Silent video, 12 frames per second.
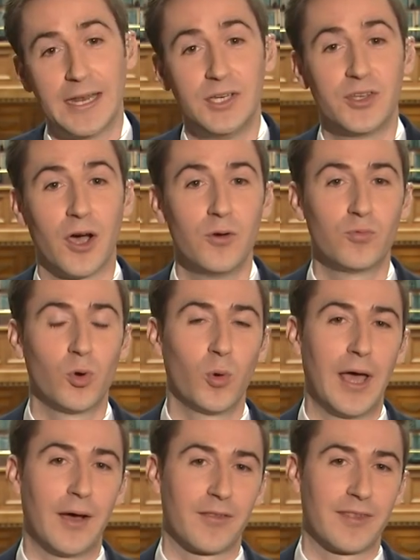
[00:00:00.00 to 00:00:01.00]
And don't rule
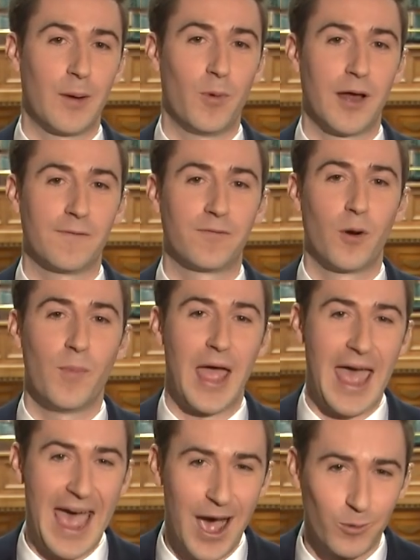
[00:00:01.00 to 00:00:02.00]
out someone from
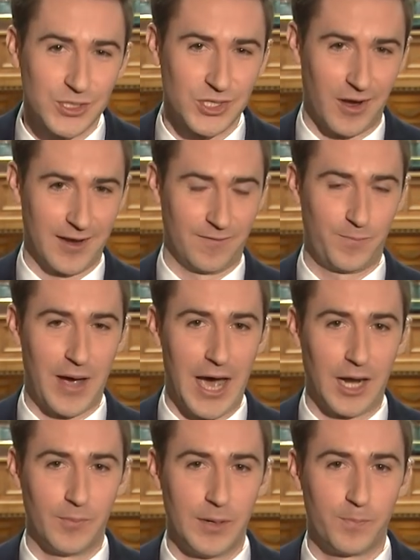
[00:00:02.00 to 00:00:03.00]
outside of
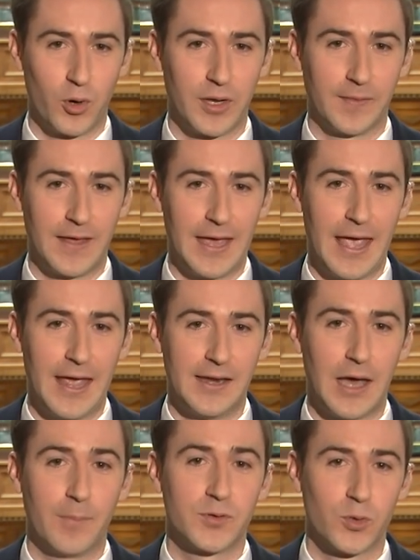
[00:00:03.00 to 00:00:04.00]
Parliament putting their hand
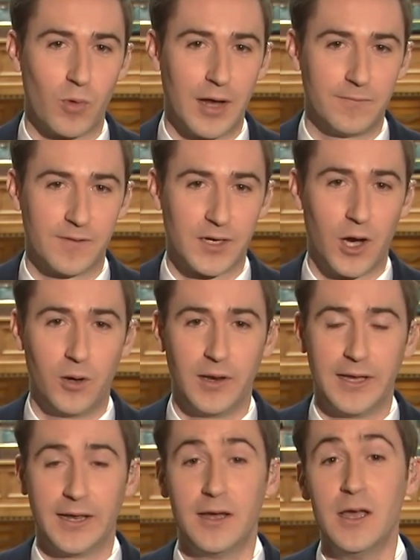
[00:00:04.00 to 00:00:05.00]
up to run for co
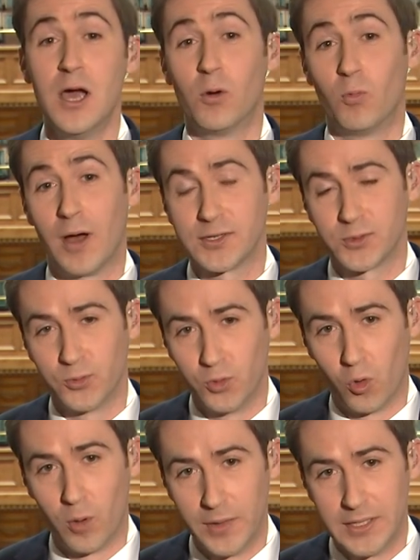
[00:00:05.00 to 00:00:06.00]
leader. Russell
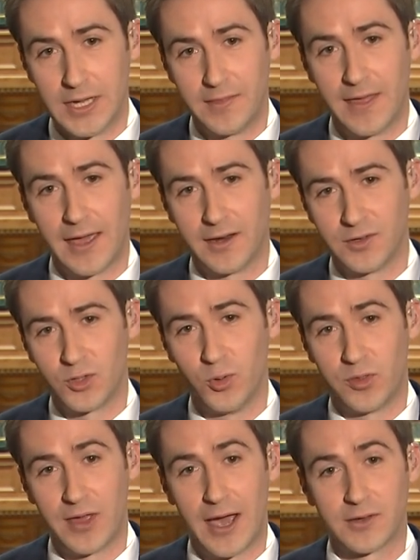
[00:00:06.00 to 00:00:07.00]
Norman did that in
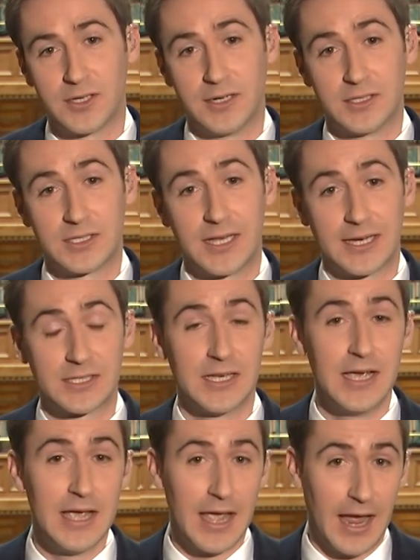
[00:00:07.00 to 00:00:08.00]
2006
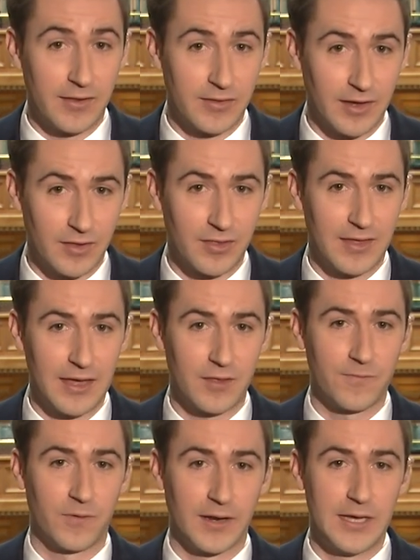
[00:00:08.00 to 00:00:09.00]
and
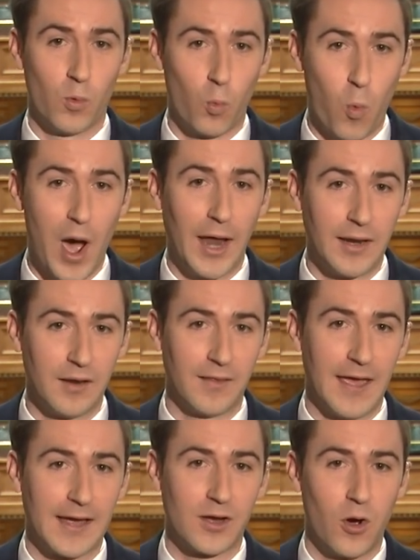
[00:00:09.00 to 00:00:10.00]
successfully won
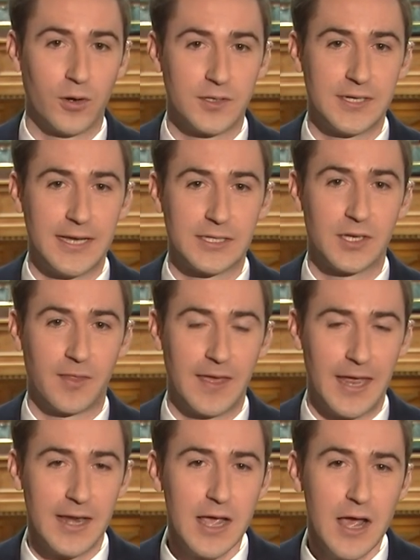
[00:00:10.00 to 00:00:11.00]
that contest
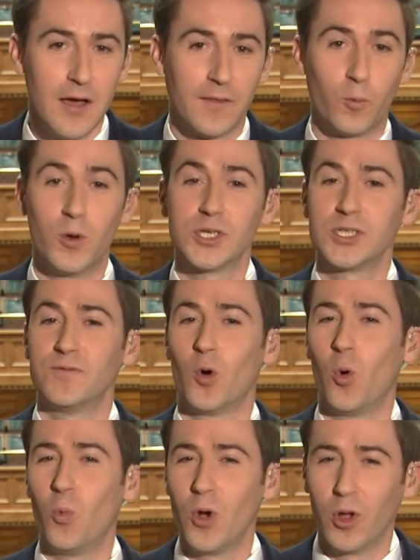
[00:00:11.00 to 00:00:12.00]
then. The worst of
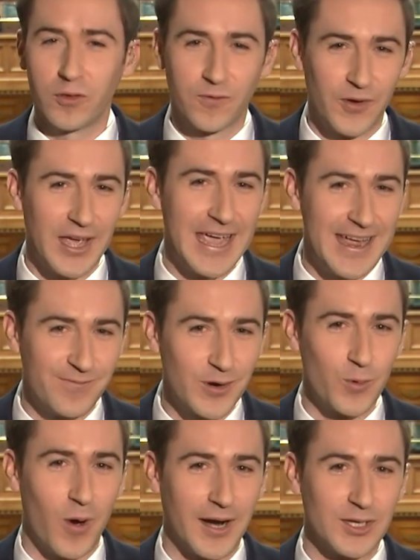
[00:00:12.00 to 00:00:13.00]
all worlds for
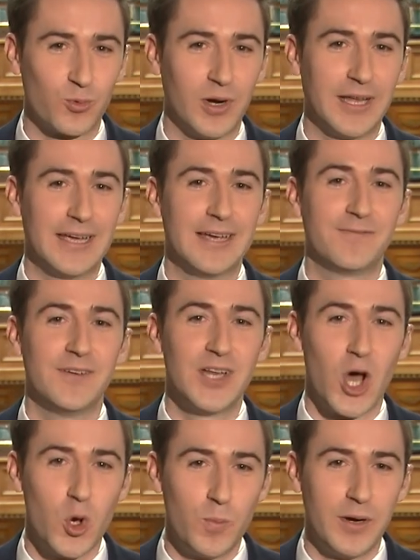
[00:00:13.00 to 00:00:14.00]
everyone is really if
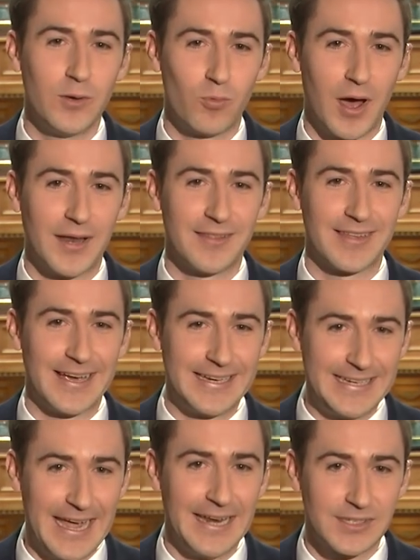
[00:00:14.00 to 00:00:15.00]
nobody runs
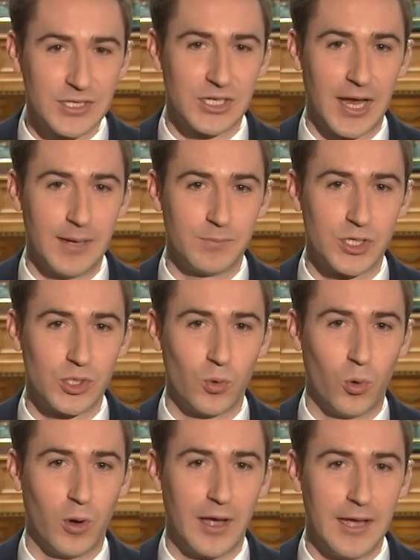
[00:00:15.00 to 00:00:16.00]
against James
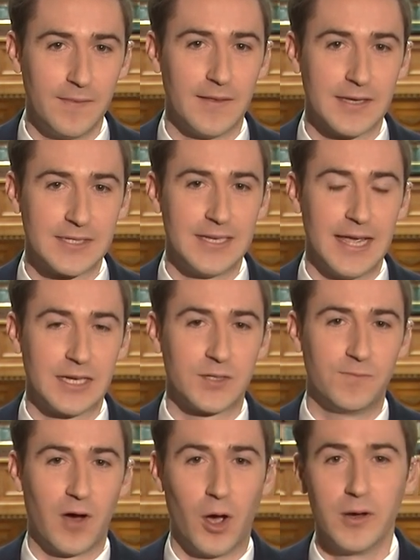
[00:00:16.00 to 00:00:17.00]
Shaw in this next
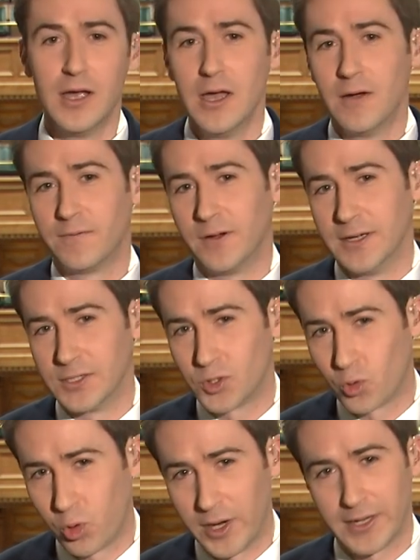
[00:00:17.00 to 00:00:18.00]
vote. For his
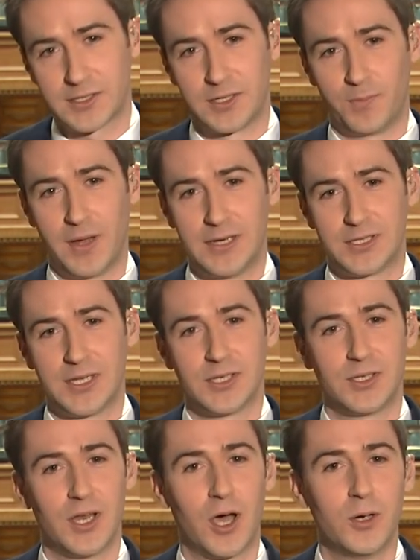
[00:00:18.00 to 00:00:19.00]
critics, it means
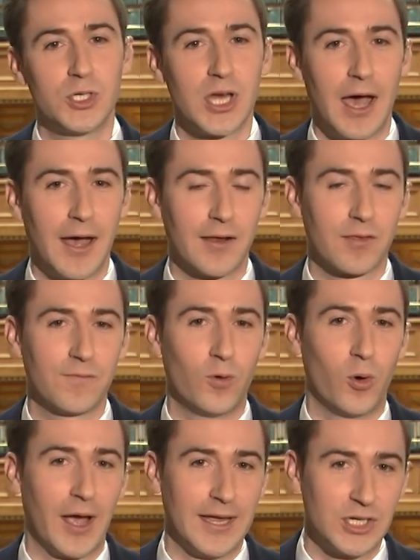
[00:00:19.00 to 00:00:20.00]
there's no chance
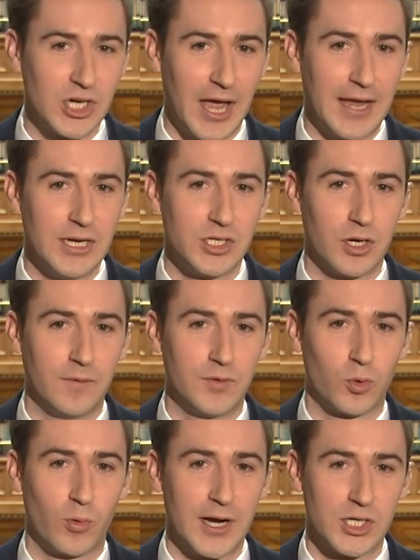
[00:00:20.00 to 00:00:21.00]
for a change of
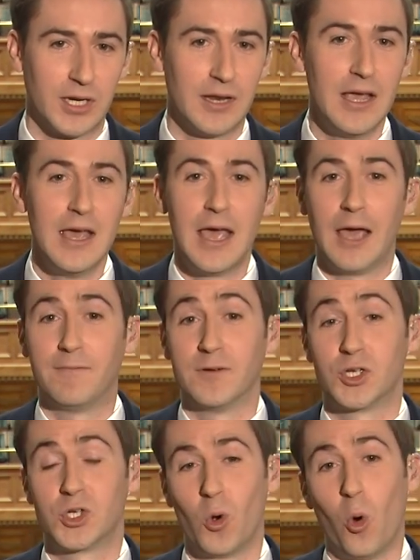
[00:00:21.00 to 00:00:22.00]
direction. And for
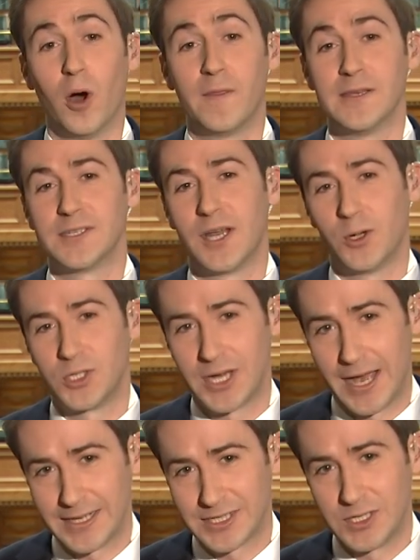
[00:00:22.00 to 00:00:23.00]
sure, there's no
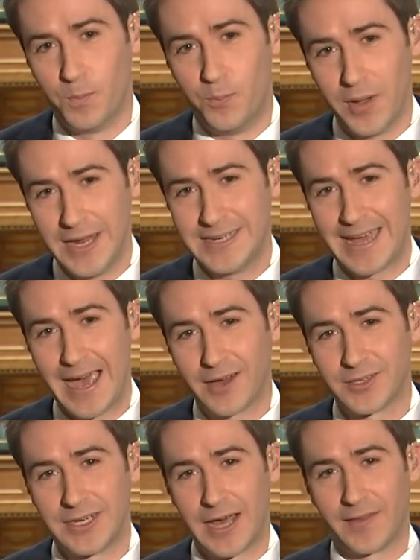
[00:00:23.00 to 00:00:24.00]
chance to beat
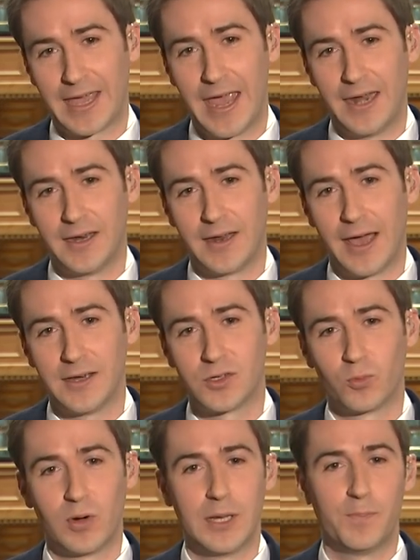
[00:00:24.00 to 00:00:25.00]
out another candidate
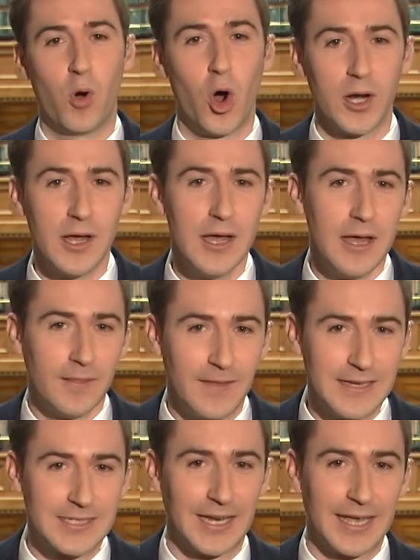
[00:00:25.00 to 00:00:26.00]
to really put
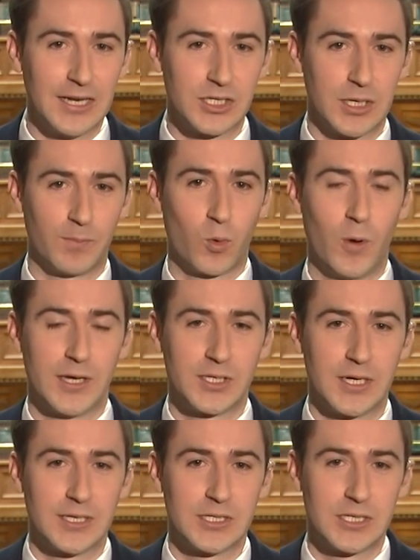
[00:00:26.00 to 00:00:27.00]
these leadership
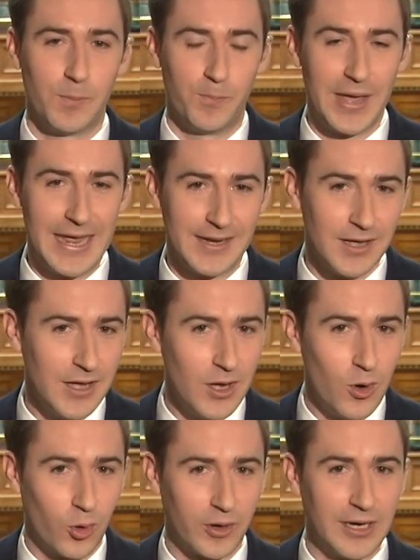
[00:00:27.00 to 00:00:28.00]
questions to bed.
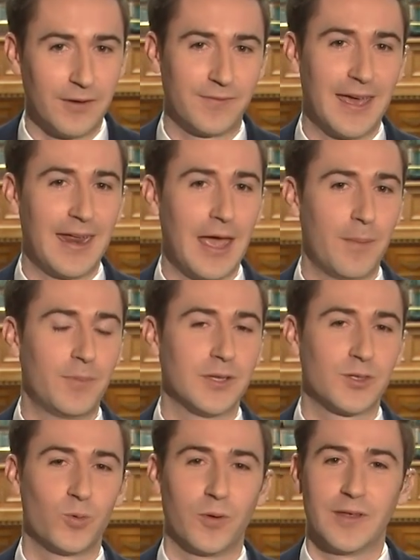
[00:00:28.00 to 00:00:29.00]
Or any, if that
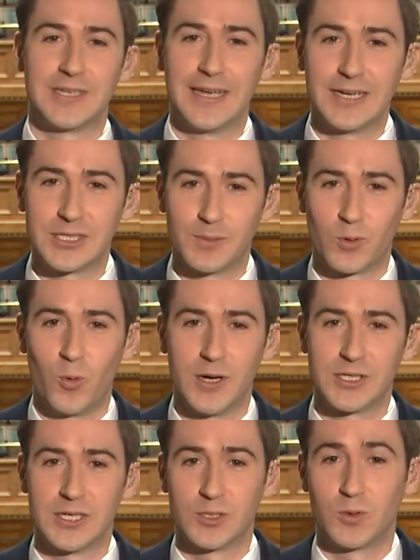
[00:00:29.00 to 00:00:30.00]
happens, well, these leadership
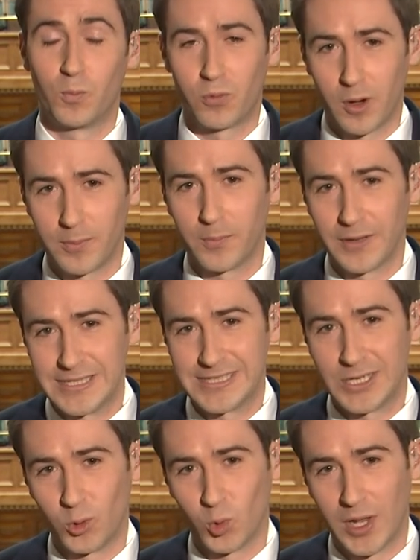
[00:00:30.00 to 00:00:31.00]
questions, will probably
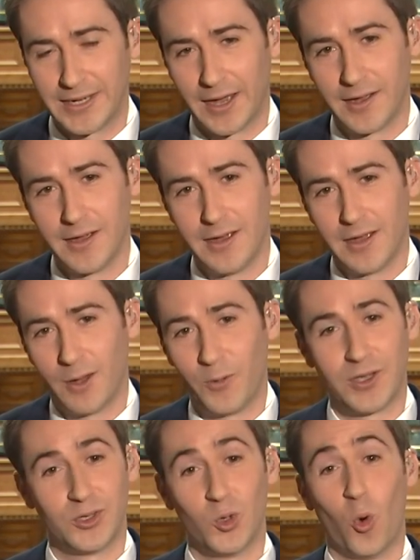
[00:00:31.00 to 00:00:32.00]
still linger. And we
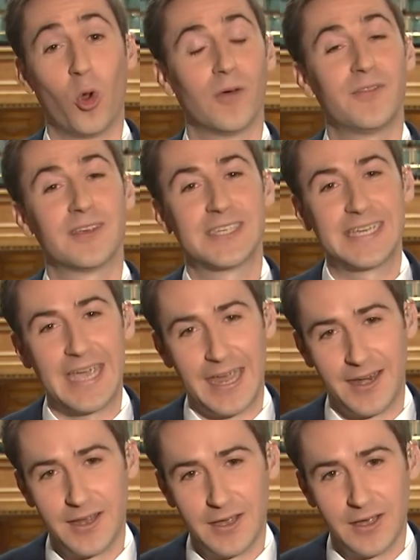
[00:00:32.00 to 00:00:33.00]
could do all of this
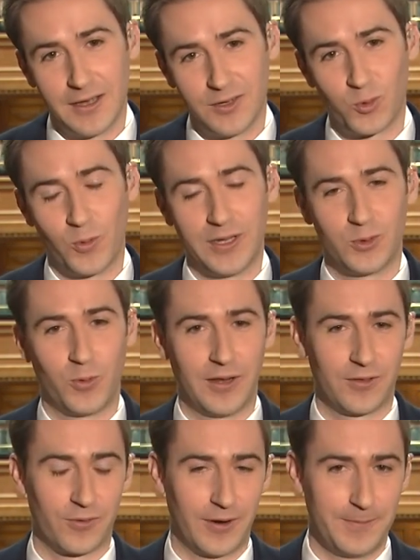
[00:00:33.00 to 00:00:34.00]
again in
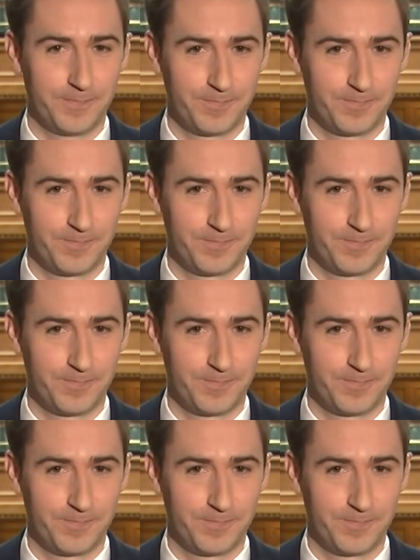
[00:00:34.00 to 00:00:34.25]
2023. Mm.